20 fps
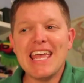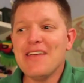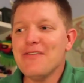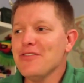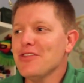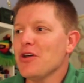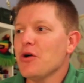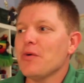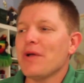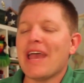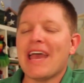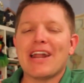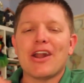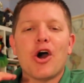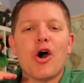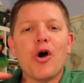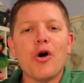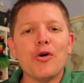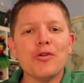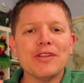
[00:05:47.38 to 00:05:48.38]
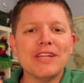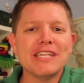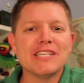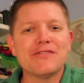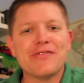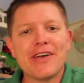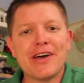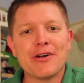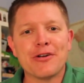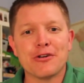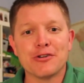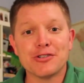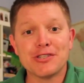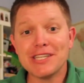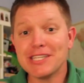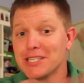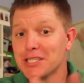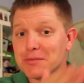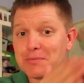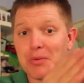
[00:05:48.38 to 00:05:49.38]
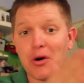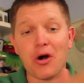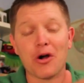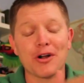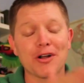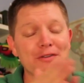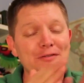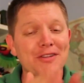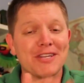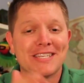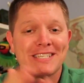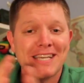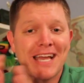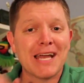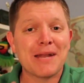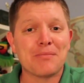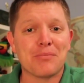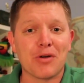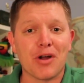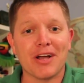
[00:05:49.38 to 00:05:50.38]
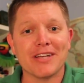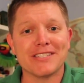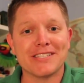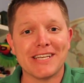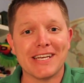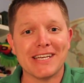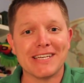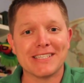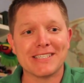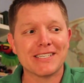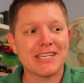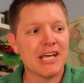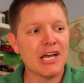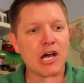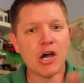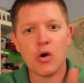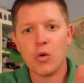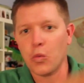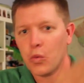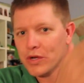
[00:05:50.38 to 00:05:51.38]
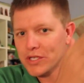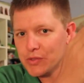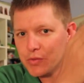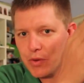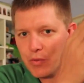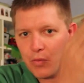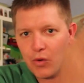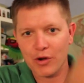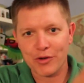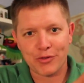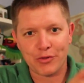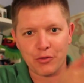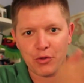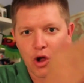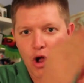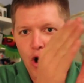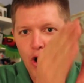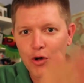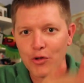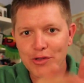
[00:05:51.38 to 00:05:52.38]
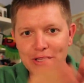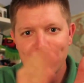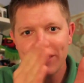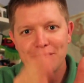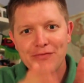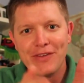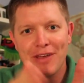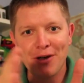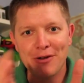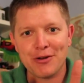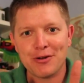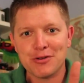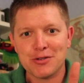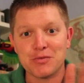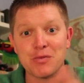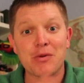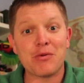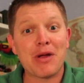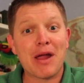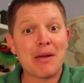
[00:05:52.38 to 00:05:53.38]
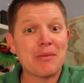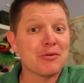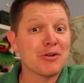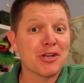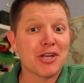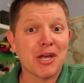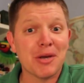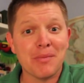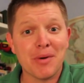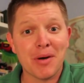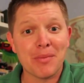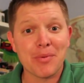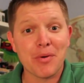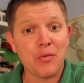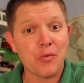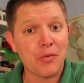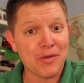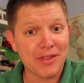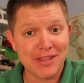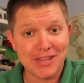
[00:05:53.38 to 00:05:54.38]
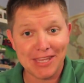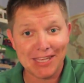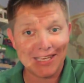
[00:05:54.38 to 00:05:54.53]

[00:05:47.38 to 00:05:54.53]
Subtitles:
Even though we had all these failures, this is part of the design process. Once we worked through all these failures, we were able to come up with